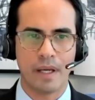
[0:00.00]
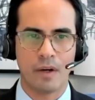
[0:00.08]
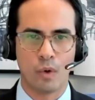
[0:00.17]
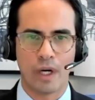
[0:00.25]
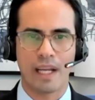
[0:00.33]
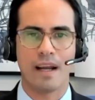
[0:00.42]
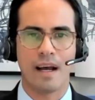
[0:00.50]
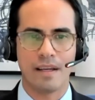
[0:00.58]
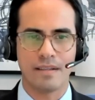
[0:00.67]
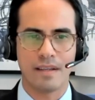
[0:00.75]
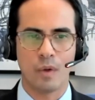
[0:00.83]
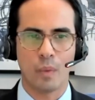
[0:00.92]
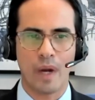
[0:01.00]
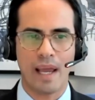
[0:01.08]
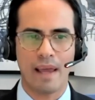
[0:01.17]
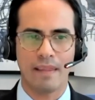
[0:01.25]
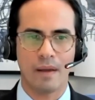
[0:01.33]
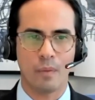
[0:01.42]
and organized in a
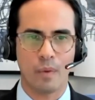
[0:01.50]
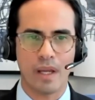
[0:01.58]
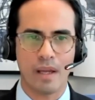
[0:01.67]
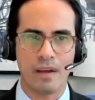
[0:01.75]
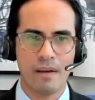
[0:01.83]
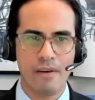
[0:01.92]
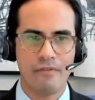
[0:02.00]
way that we